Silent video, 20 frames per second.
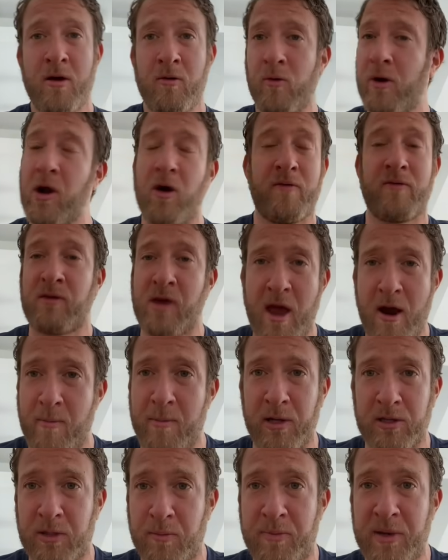we don't care
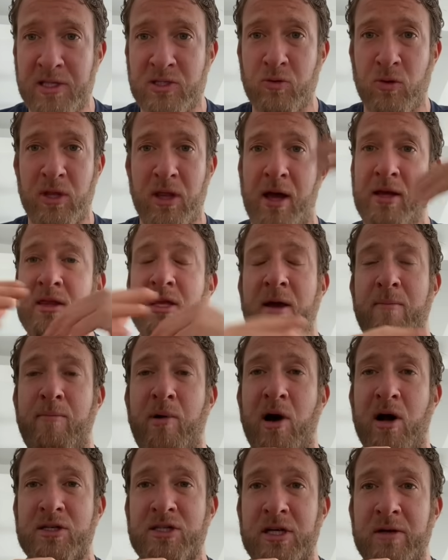about the pizza, we like the
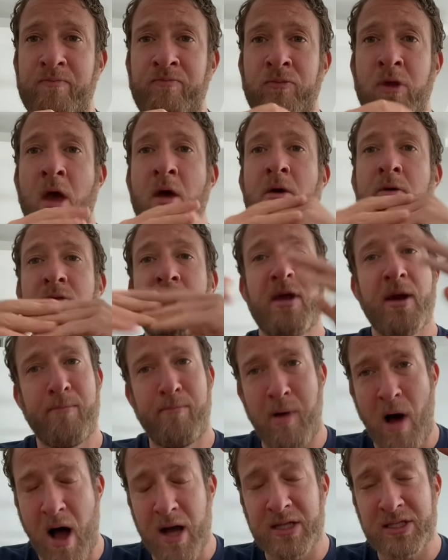unboxing. The
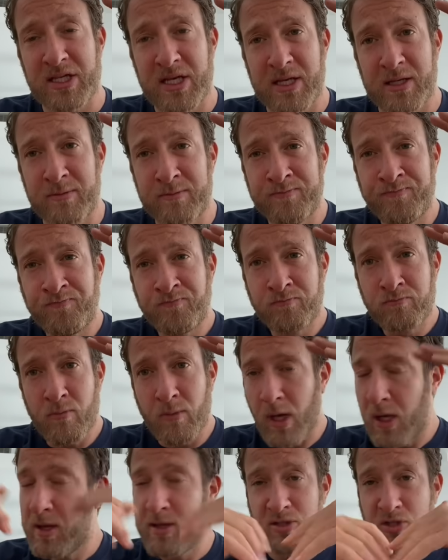unboxing
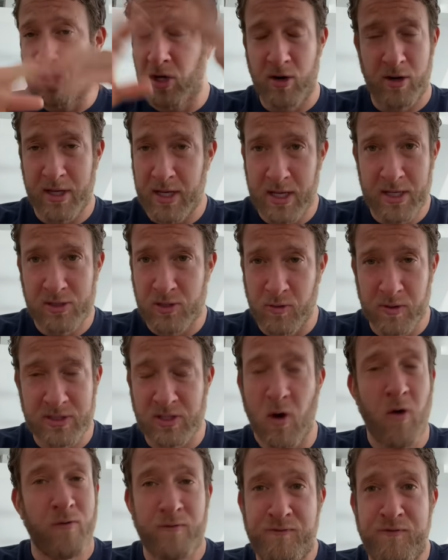is turning into
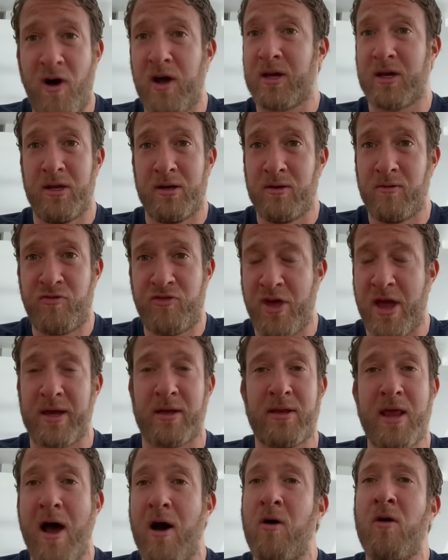its own fucking
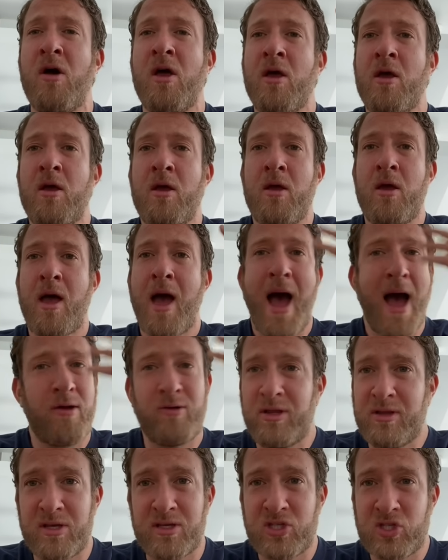thing. Now, how
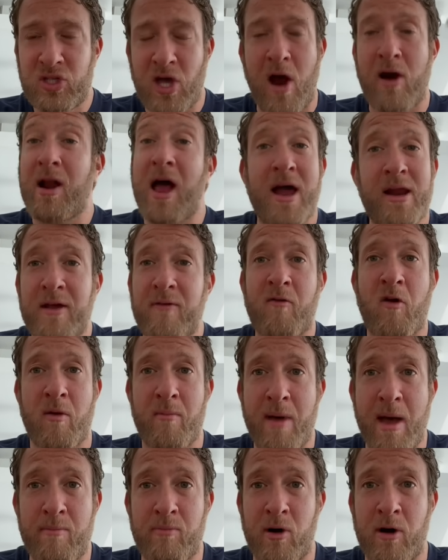did this start? I didn't even
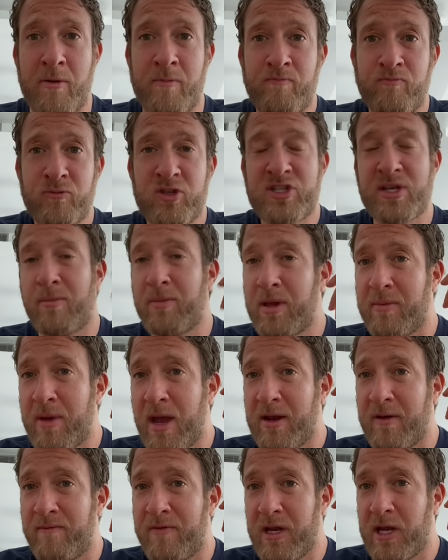remember. Somebody
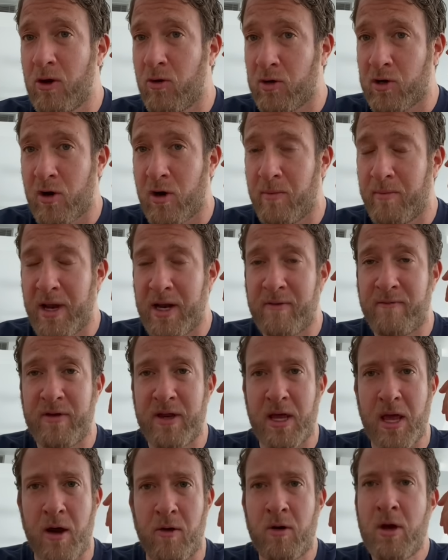made a video, a girl made a
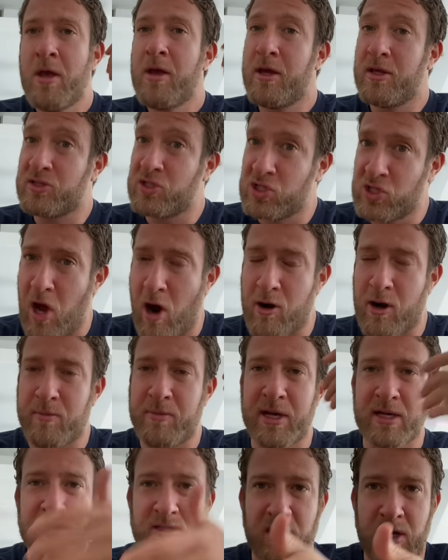video. It started
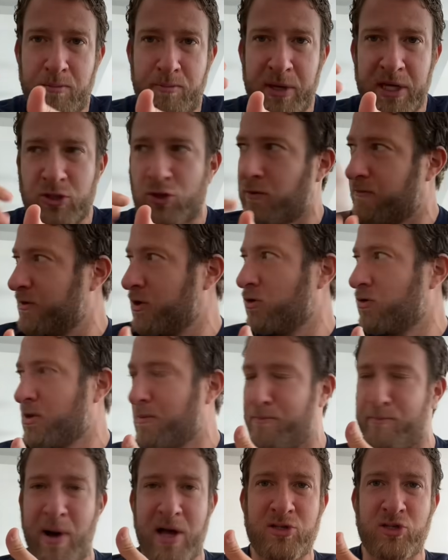because of the pizza review and the
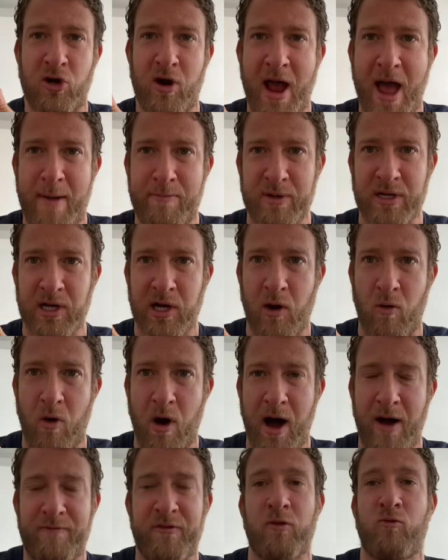buzzer happened to go
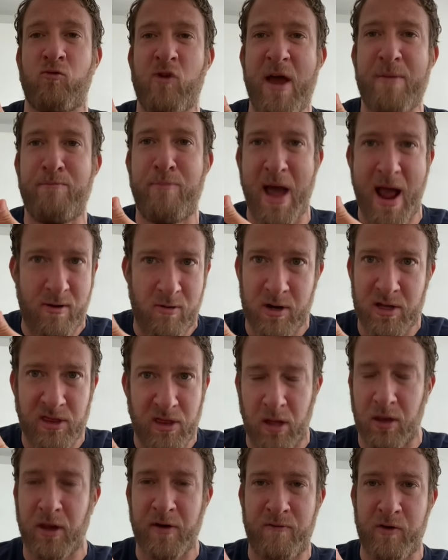off and Red Baron
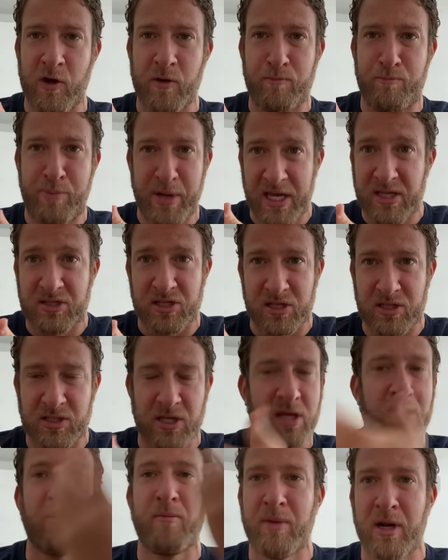delivered
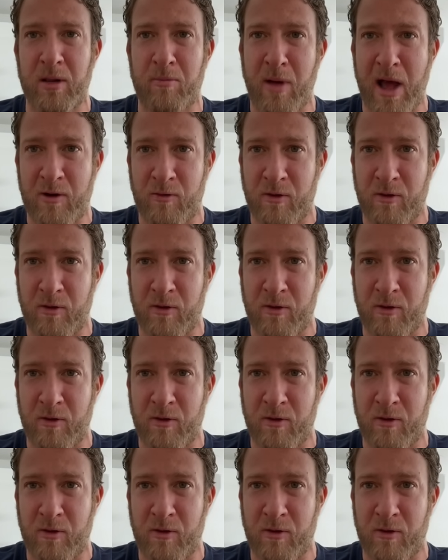pizzas in the middle of my